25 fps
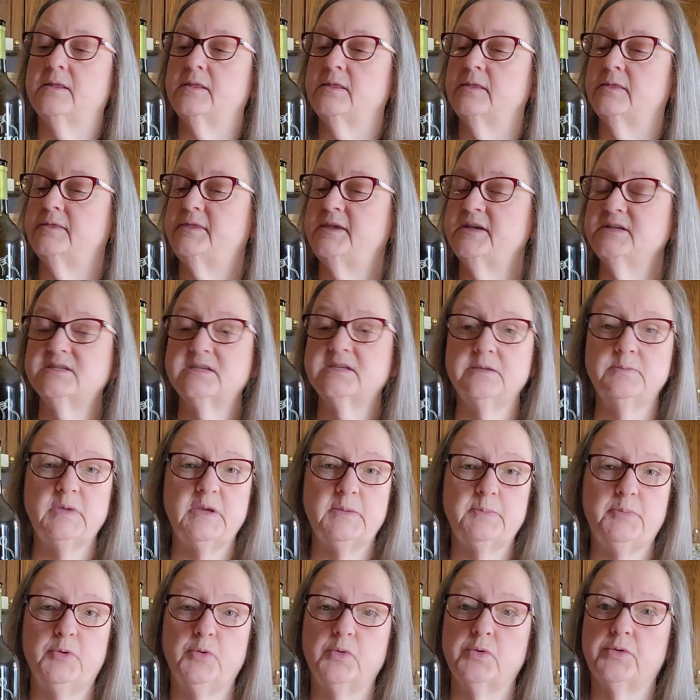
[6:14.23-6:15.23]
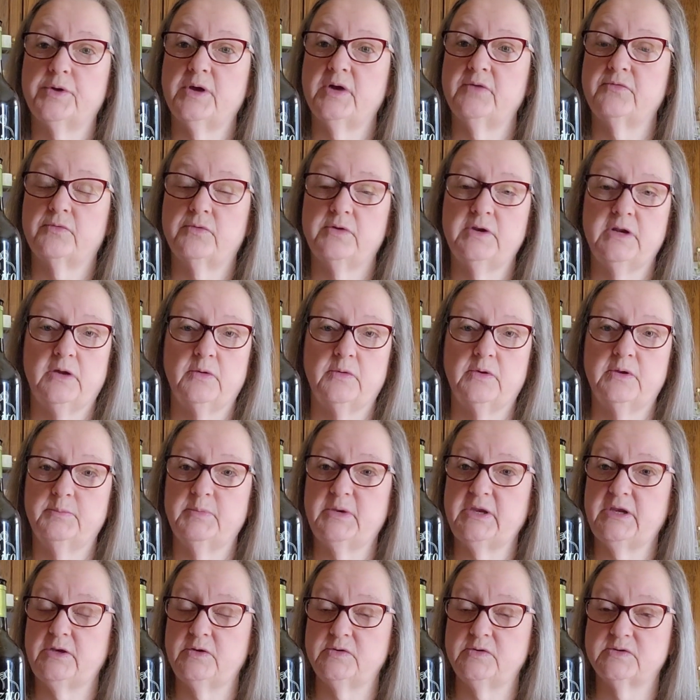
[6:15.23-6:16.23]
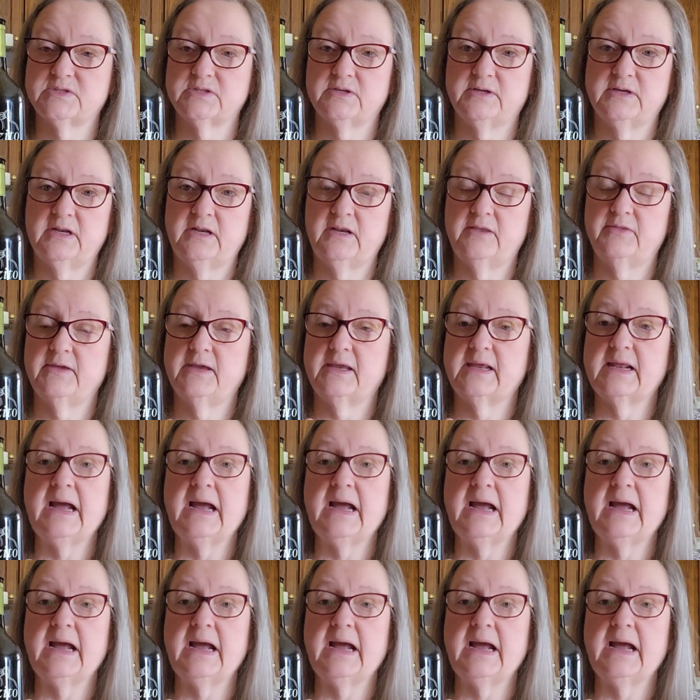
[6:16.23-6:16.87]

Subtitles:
This can be poured over, can be used on anything.